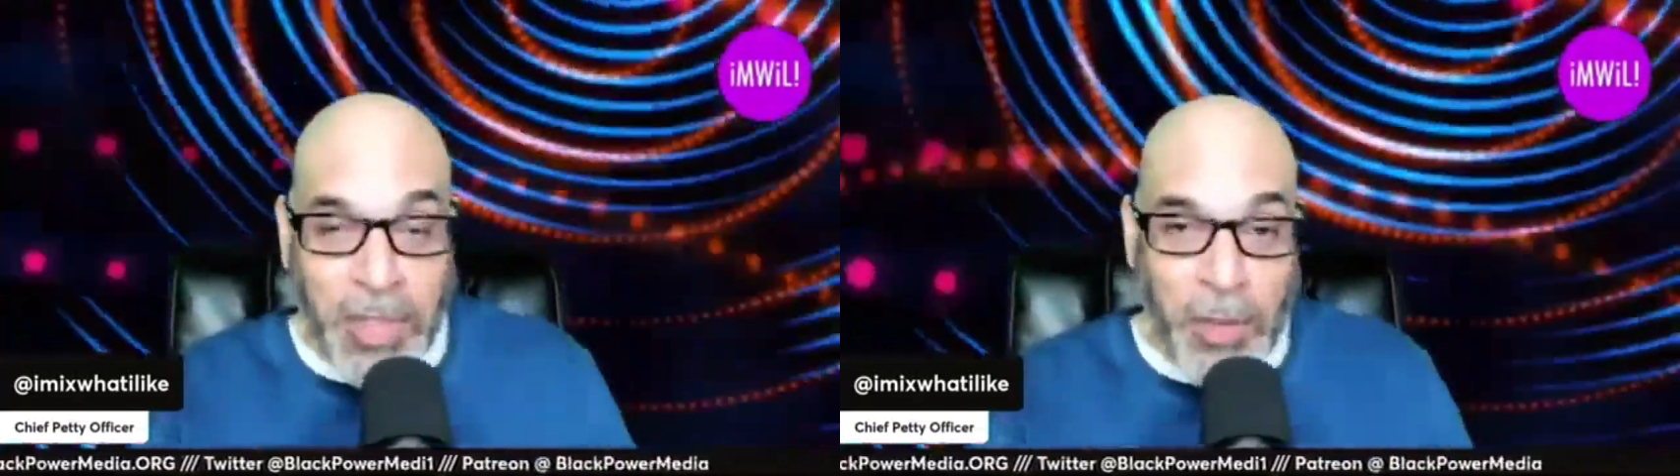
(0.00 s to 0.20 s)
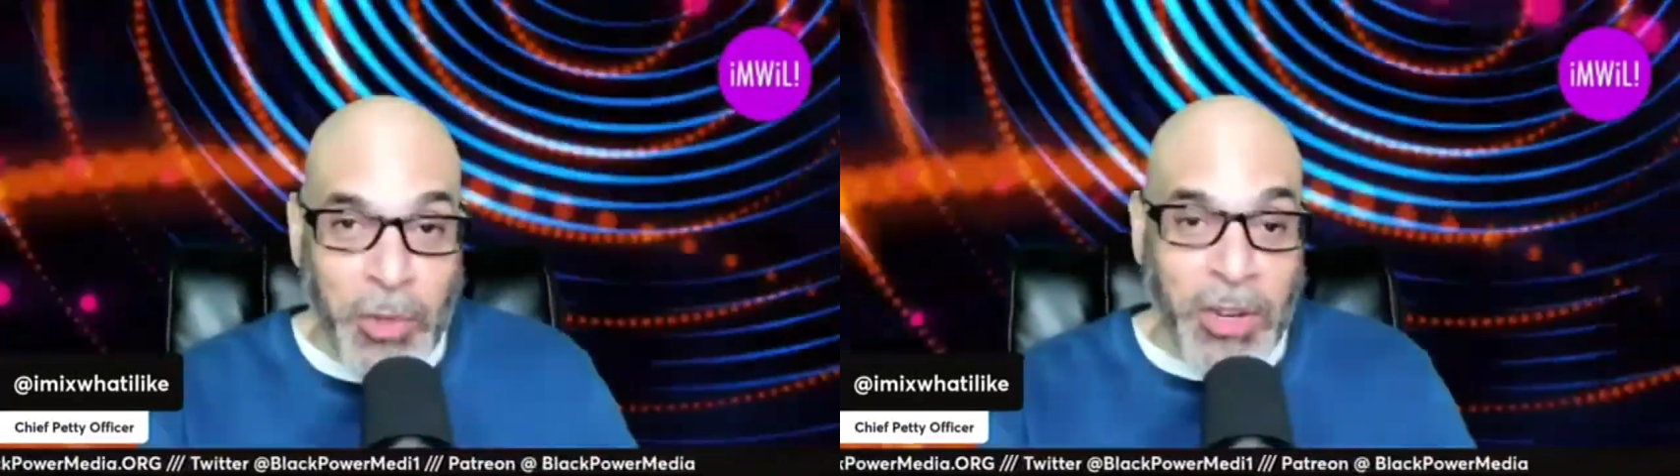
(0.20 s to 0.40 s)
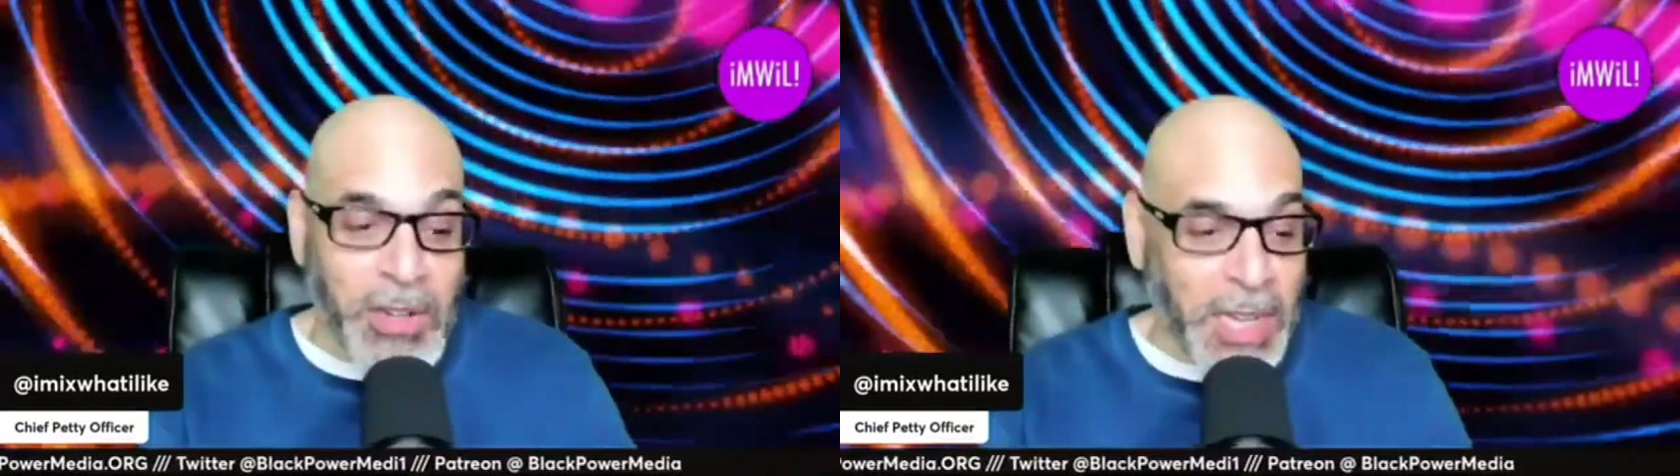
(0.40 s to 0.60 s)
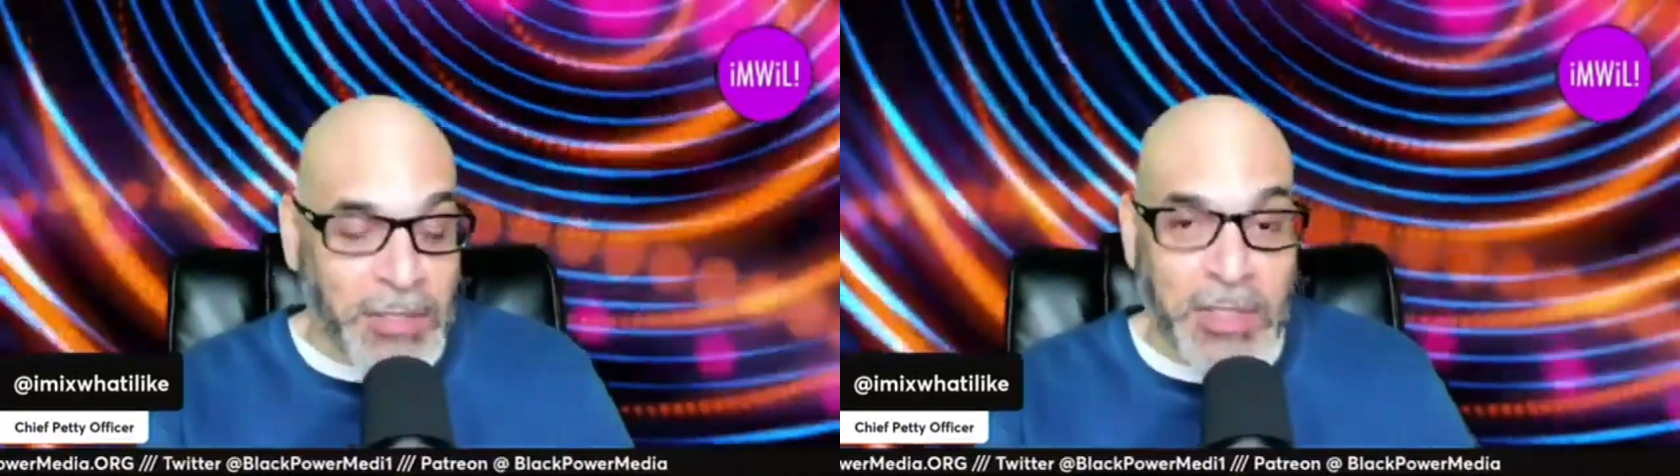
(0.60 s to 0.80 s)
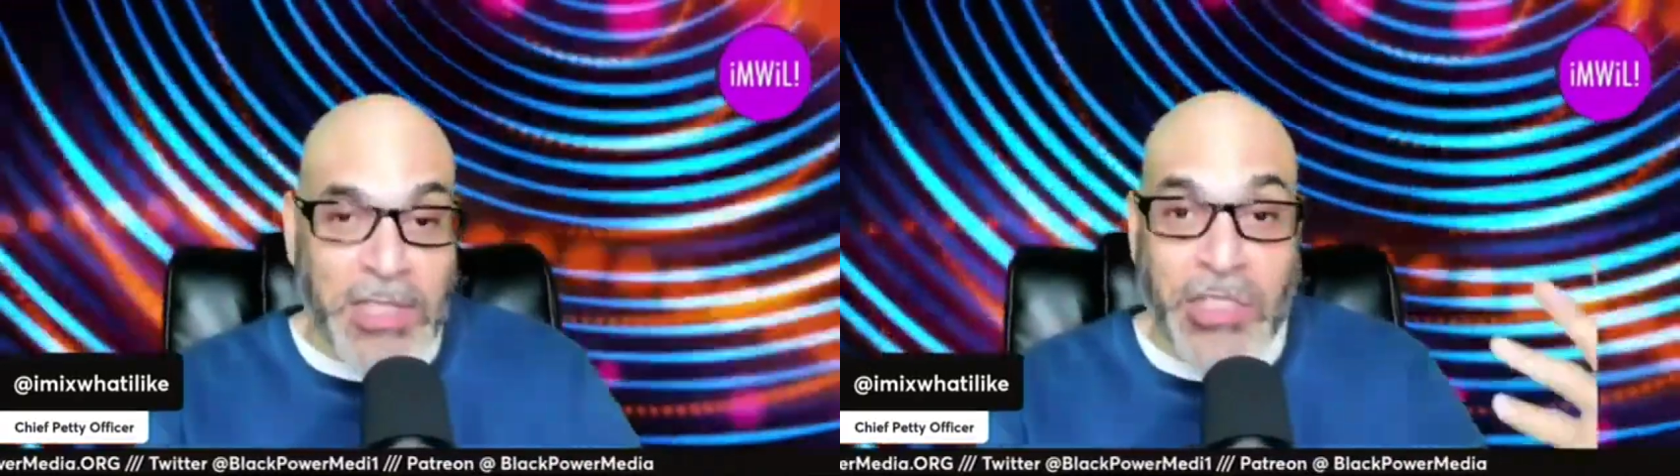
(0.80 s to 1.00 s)
think we are now.
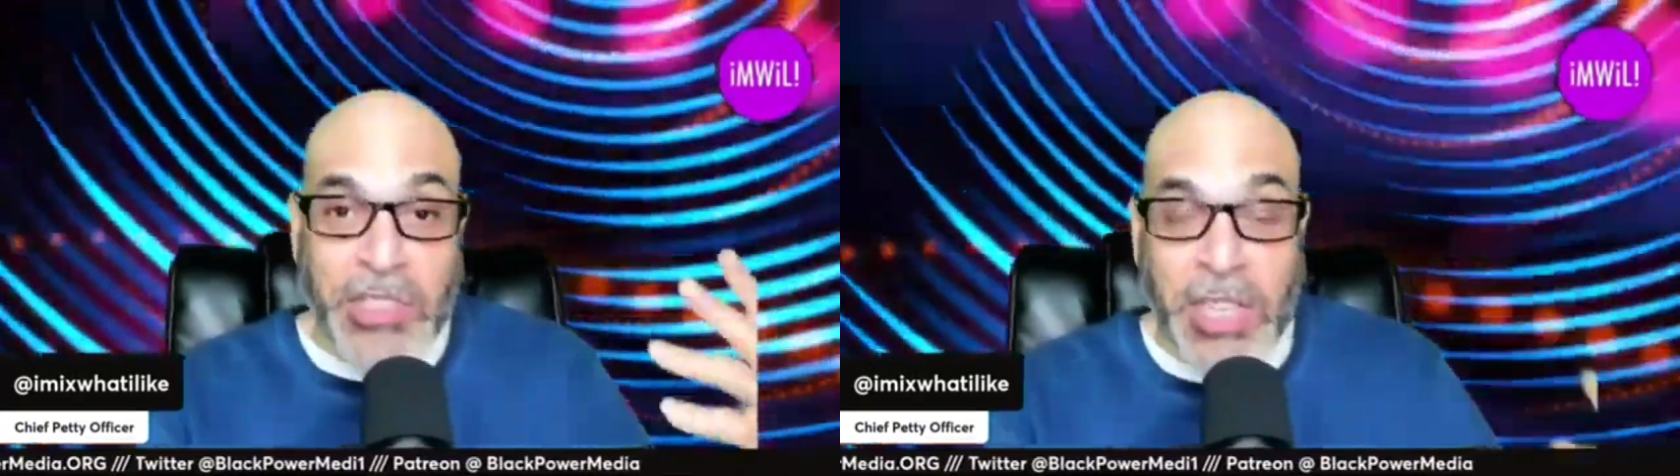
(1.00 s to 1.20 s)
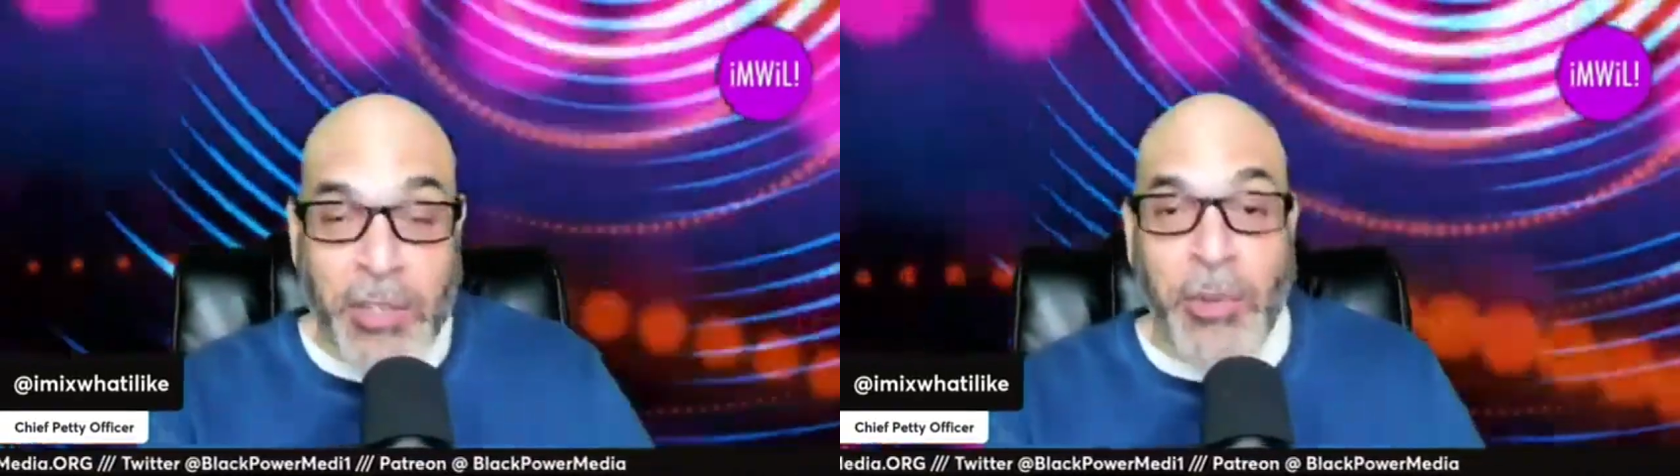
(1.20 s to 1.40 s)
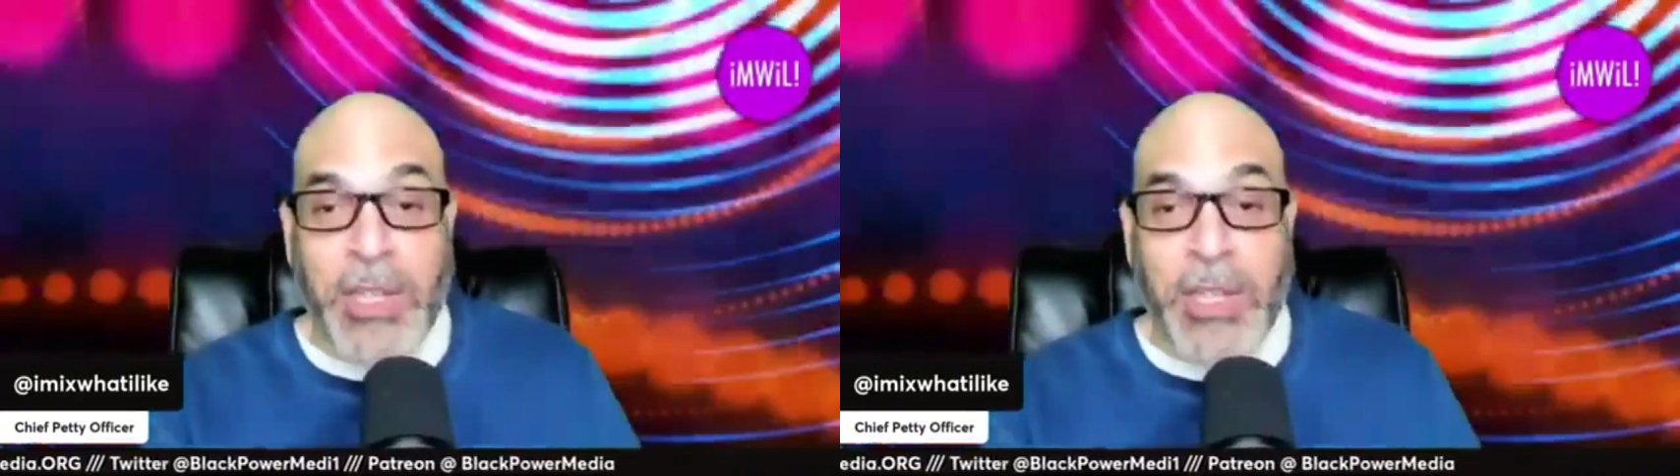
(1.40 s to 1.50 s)
So let's just take a quick